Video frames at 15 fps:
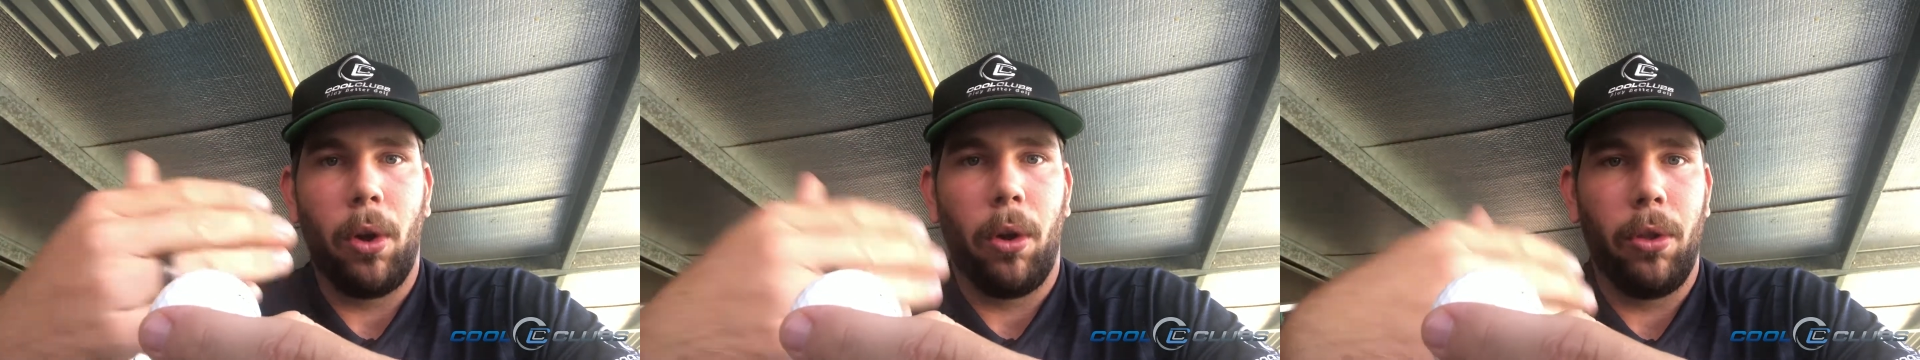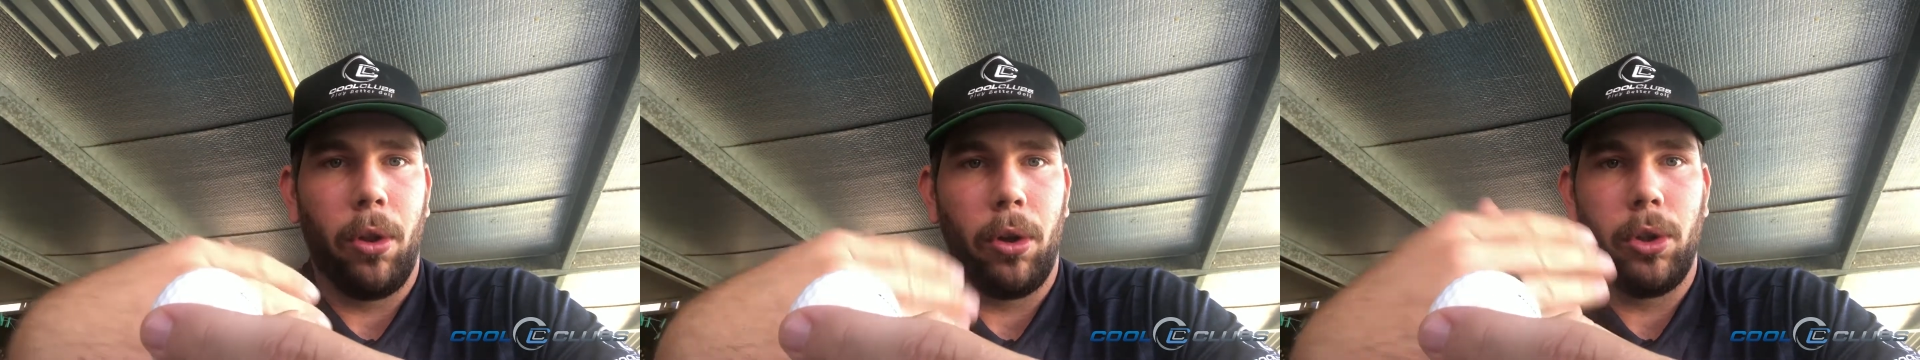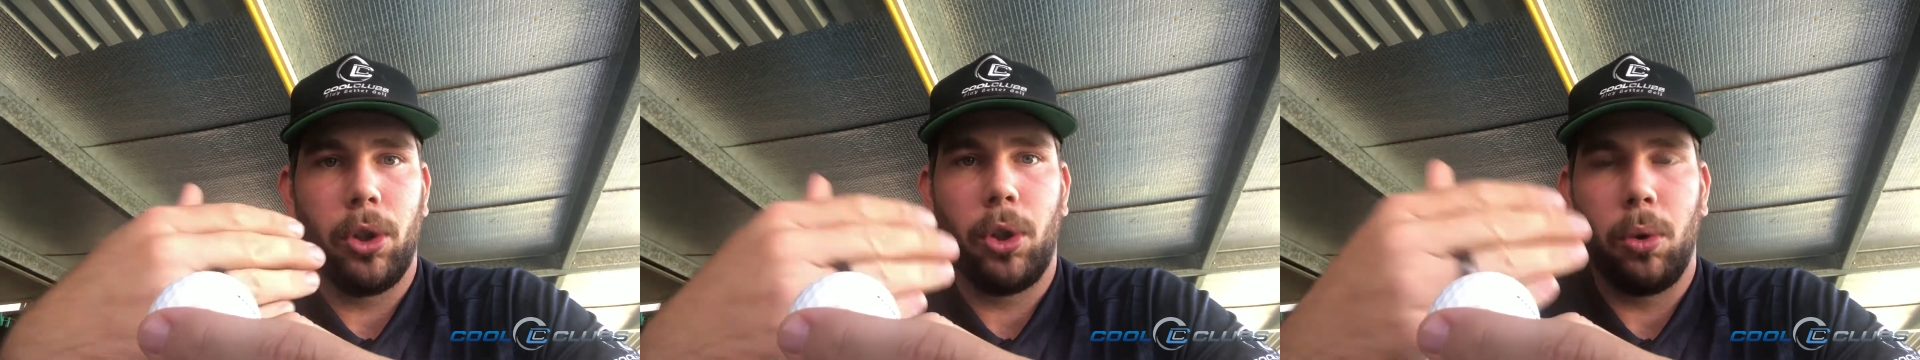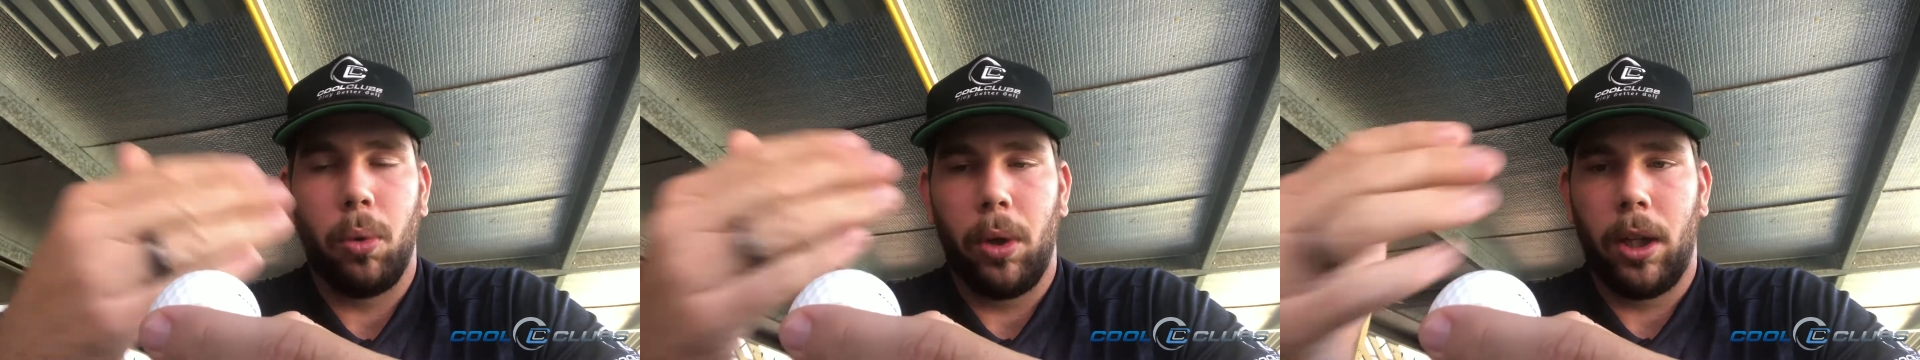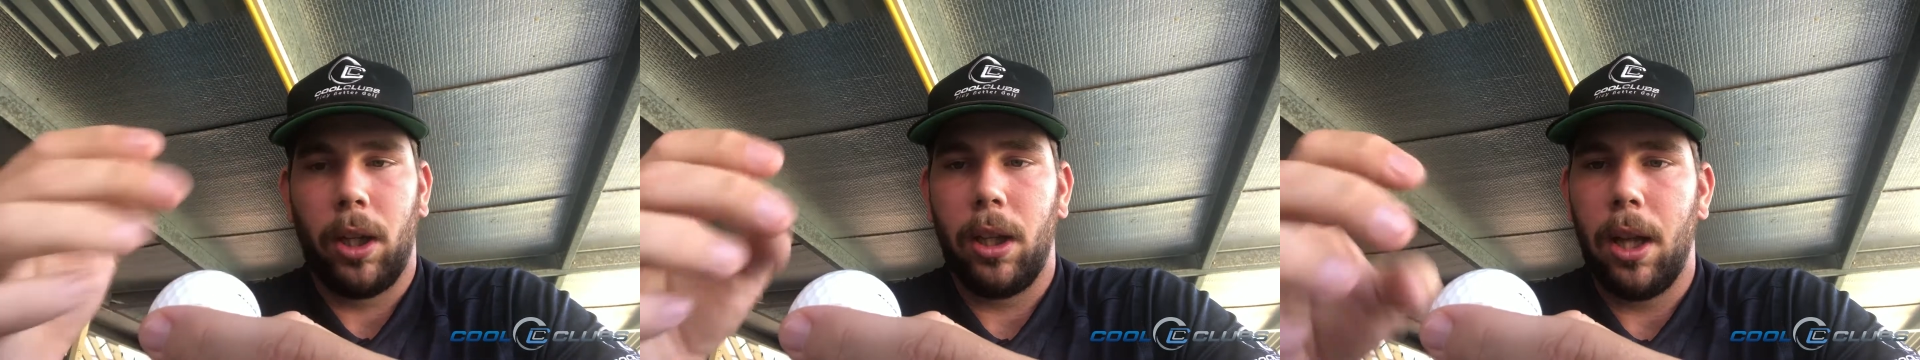on those
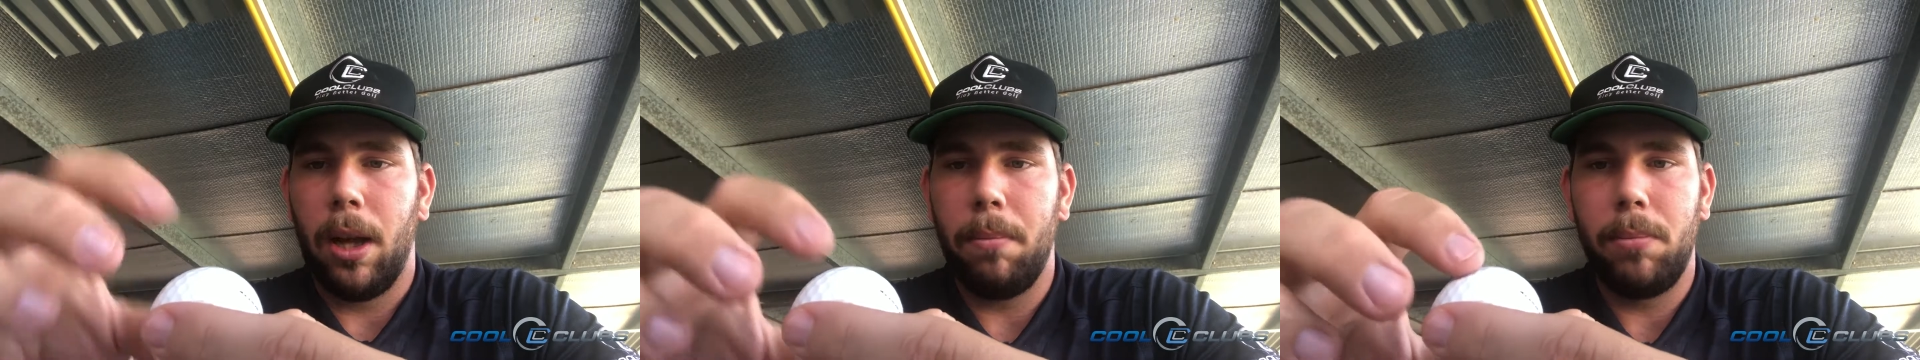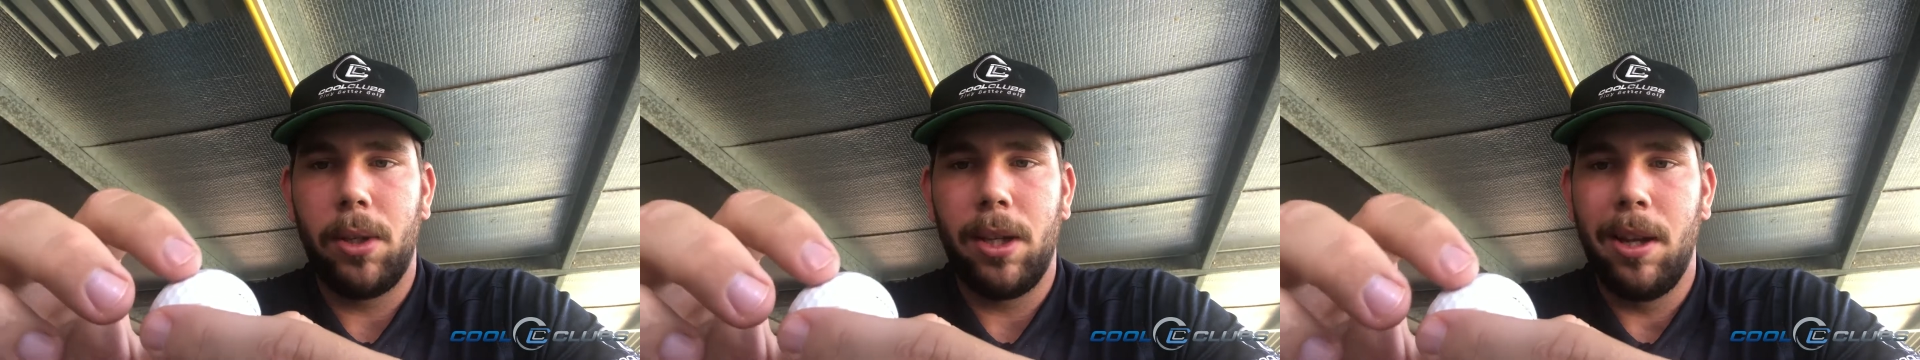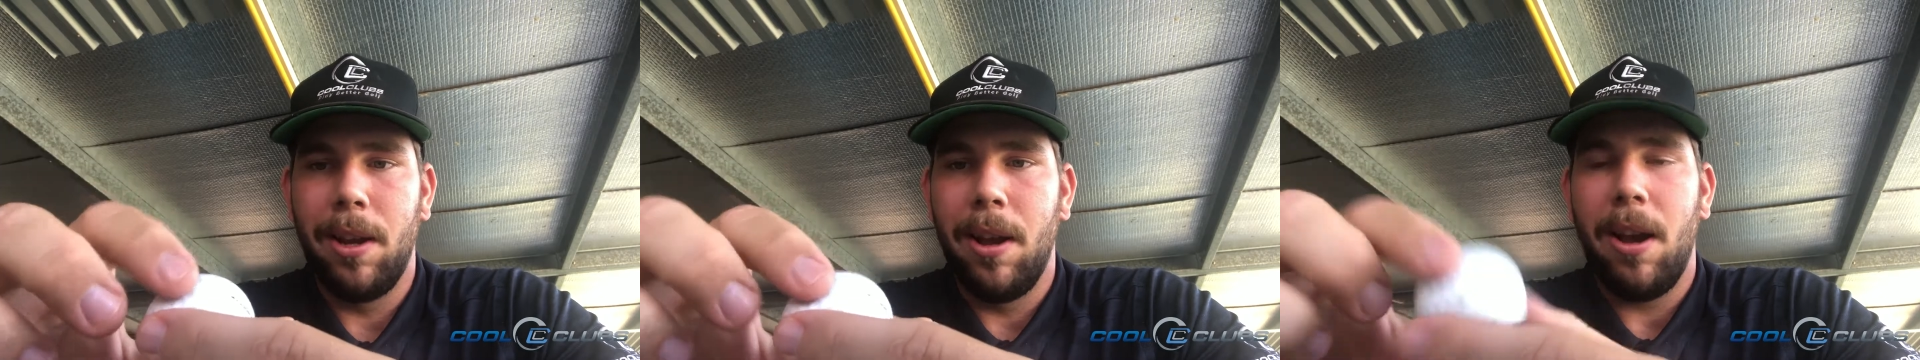shorter clubs.